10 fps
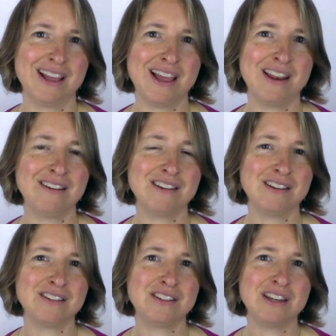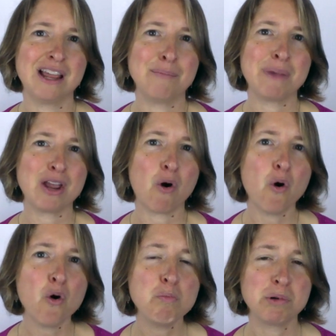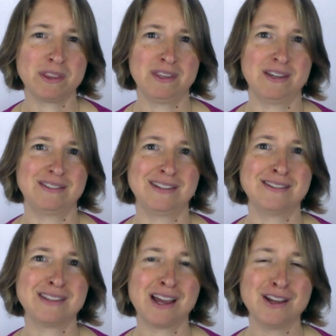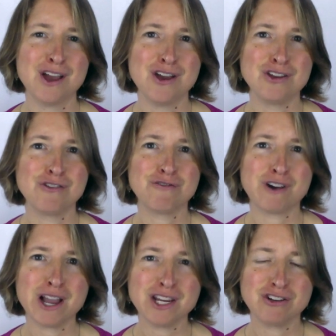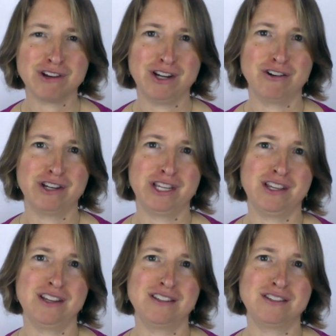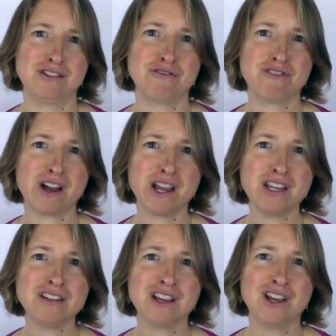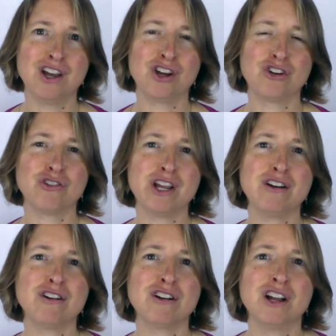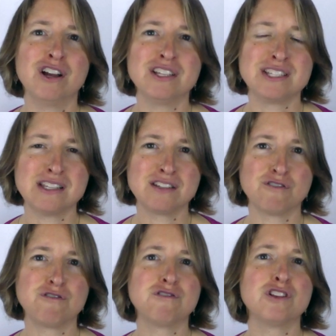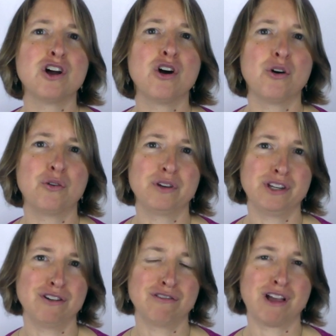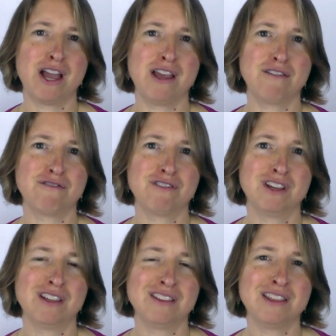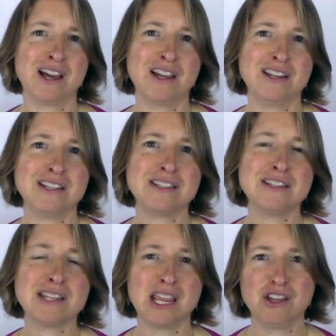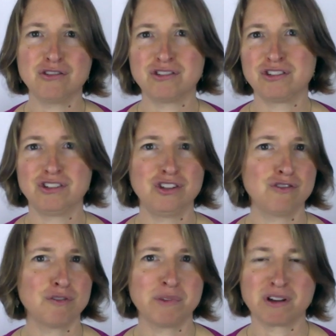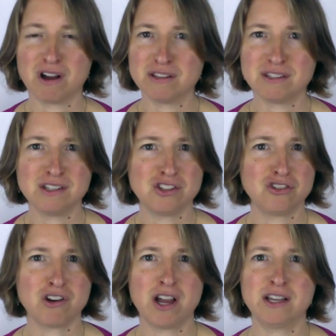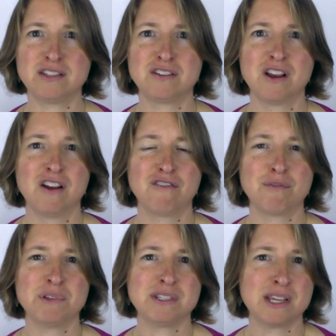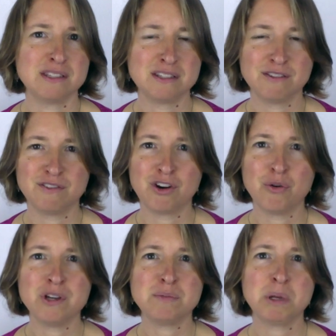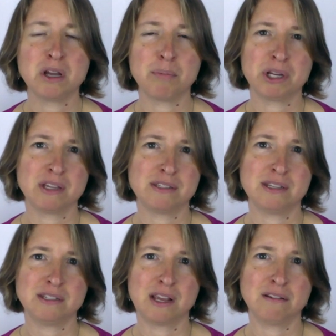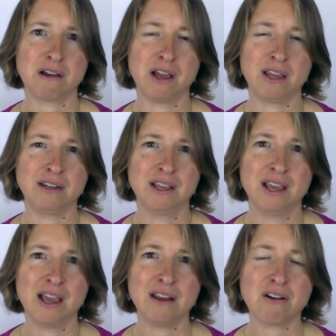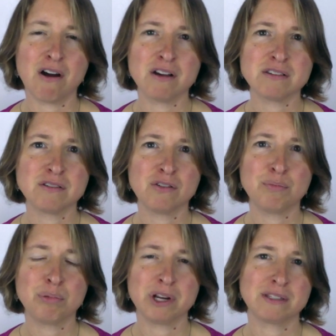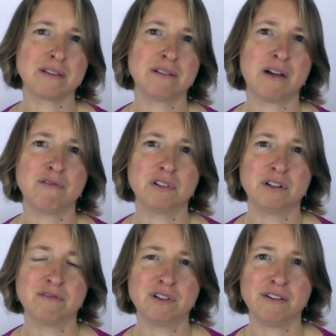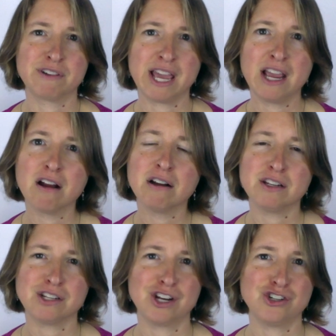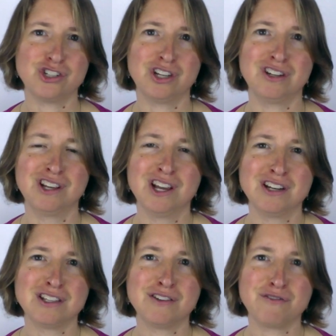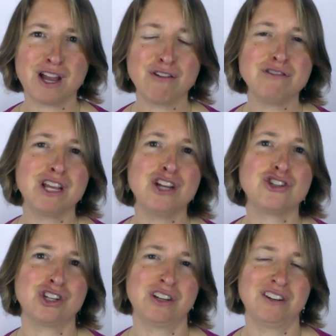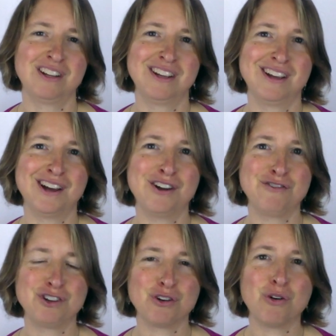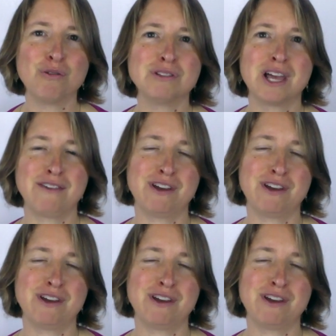And my hope with this is that you find greater ease, you find a greater sense of flow in your life that disentangles you from the constant stress, from the sense of always being up against a deadline, and also brings a level of care and attention to the foundation of your own life